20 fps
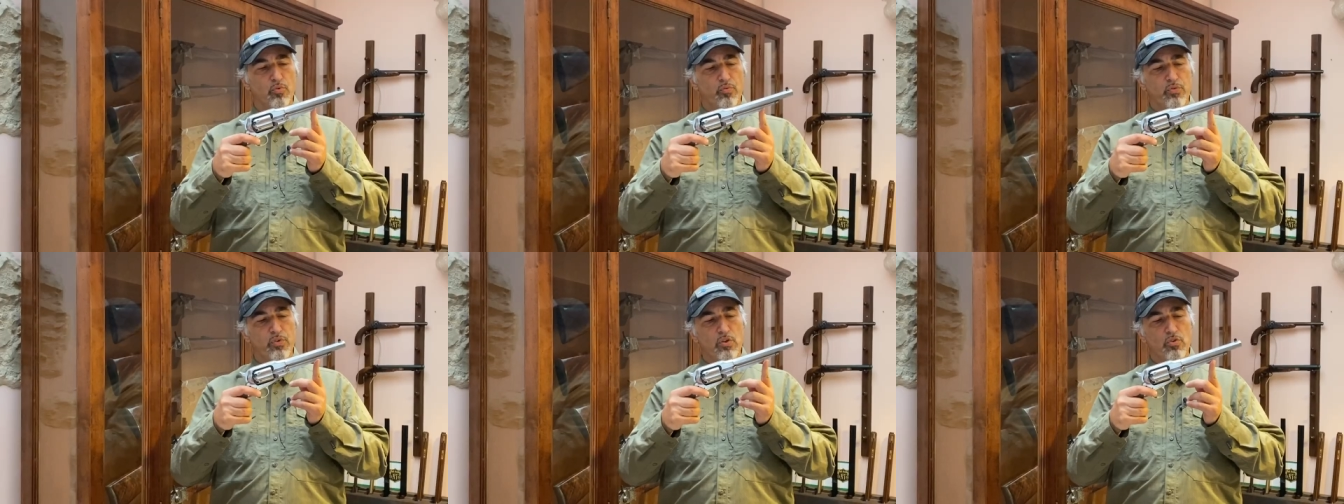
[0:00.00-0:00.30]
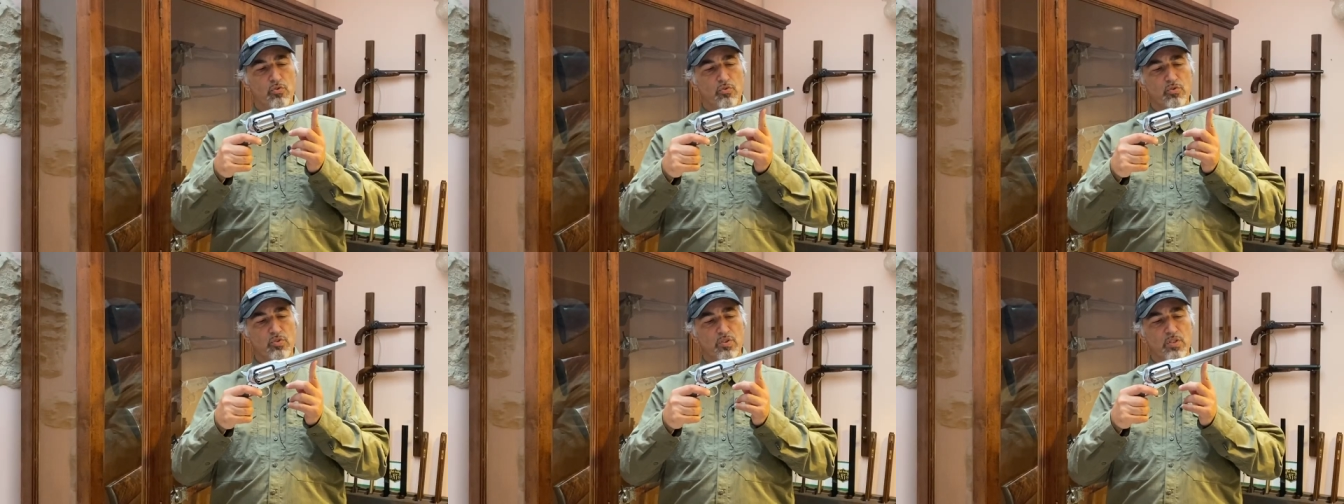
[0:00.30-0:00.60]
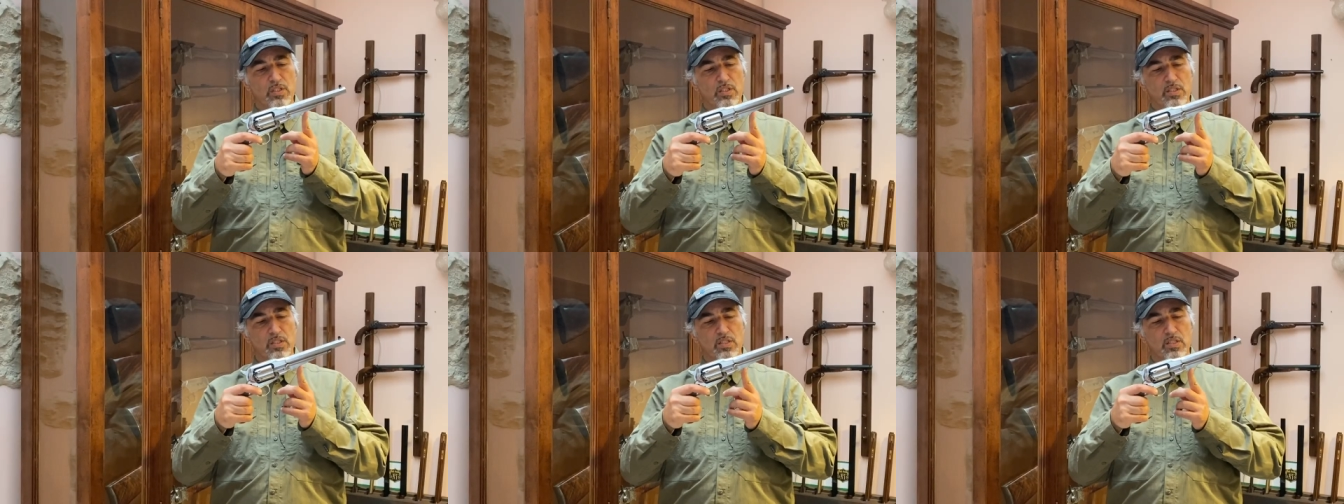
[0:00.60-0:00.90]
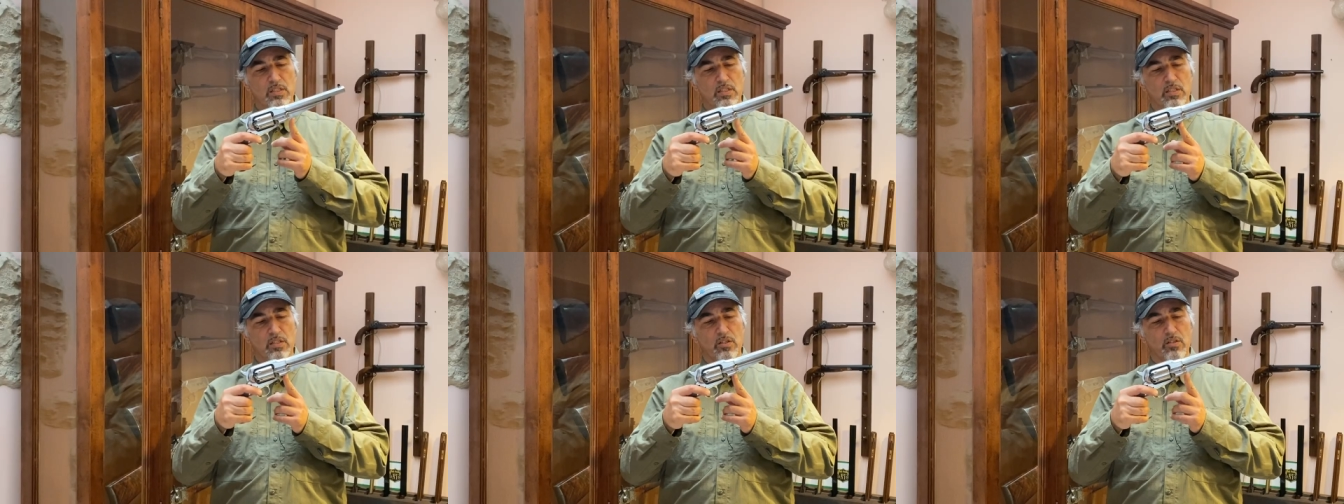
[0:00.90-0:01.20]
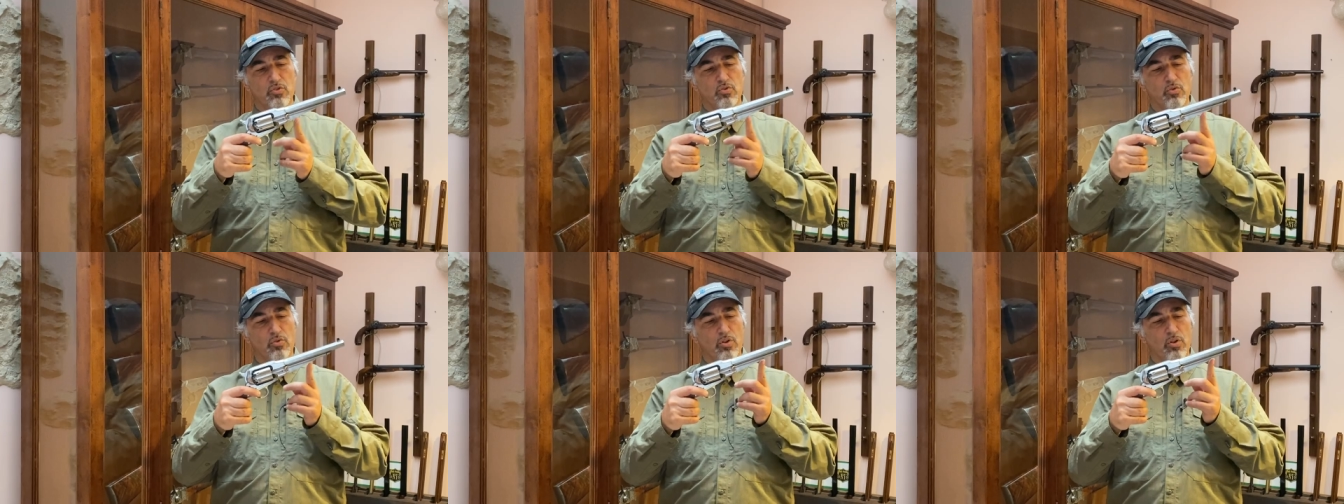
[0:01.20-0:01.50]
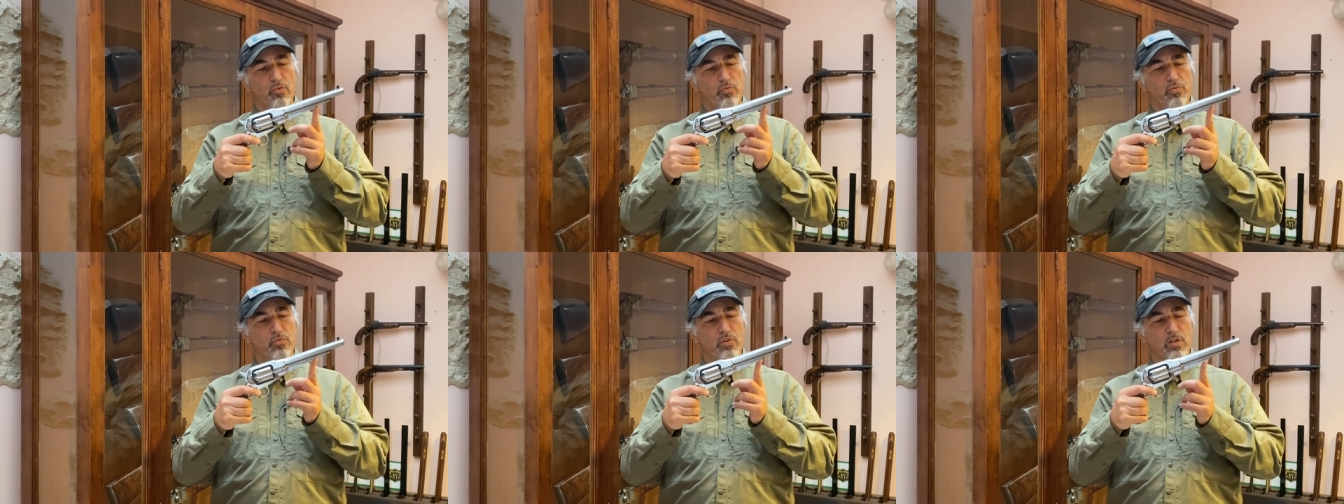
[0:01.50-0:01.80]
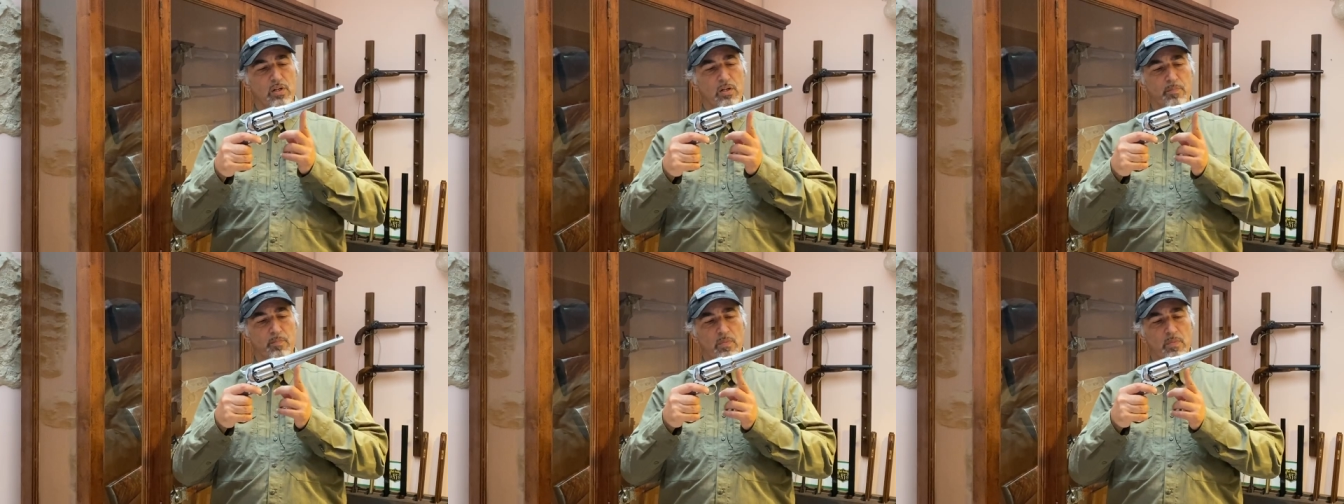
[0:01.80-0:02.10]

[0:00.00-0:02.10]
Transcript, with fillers: features this uh, sort of uh,